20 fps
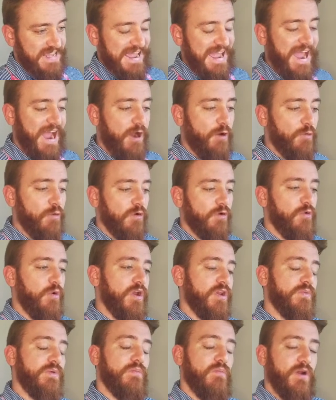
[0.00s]
how we're
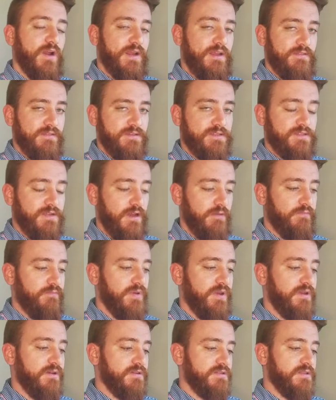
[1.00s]
going to be breaking this up,
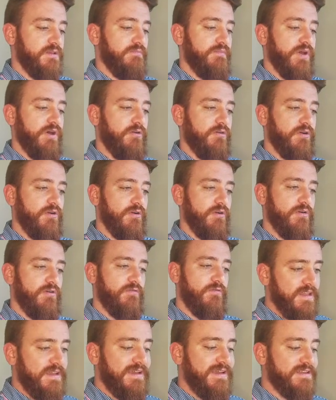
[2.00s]
because the bell
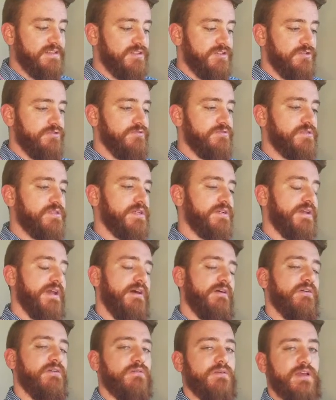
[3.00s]
curve is used to
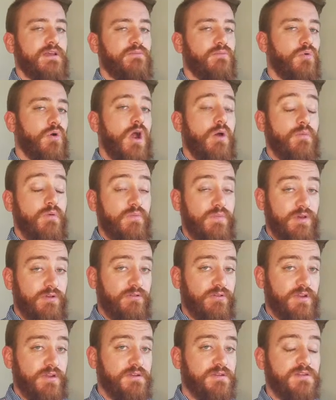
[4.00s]
calculate
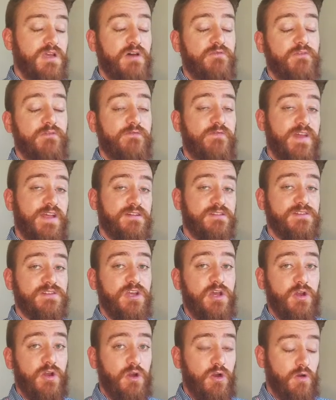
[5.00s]
probabilities of events
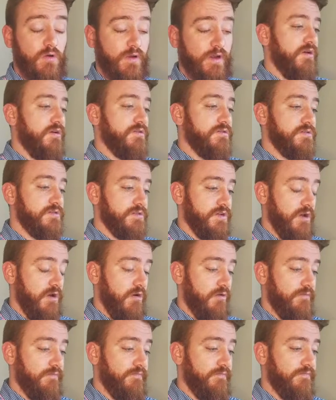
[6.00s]
occurring.
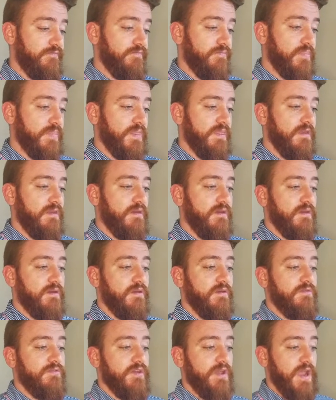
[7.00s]
So
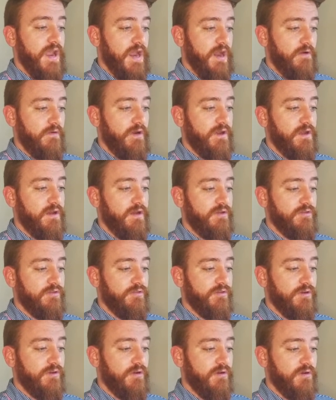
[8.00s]
the area under
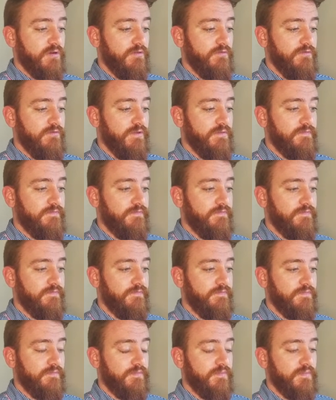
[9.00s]
the curve
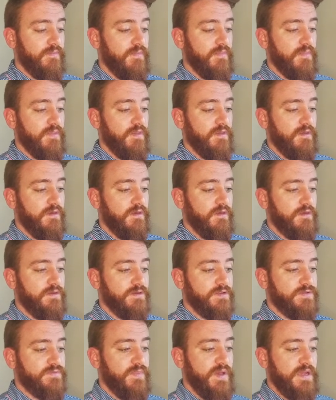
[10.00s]

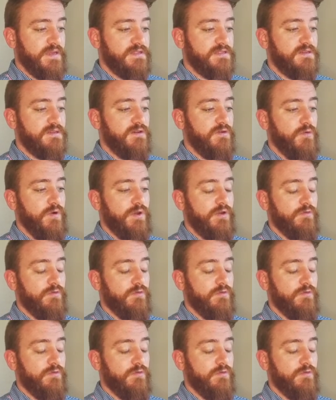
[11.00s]
is basically going to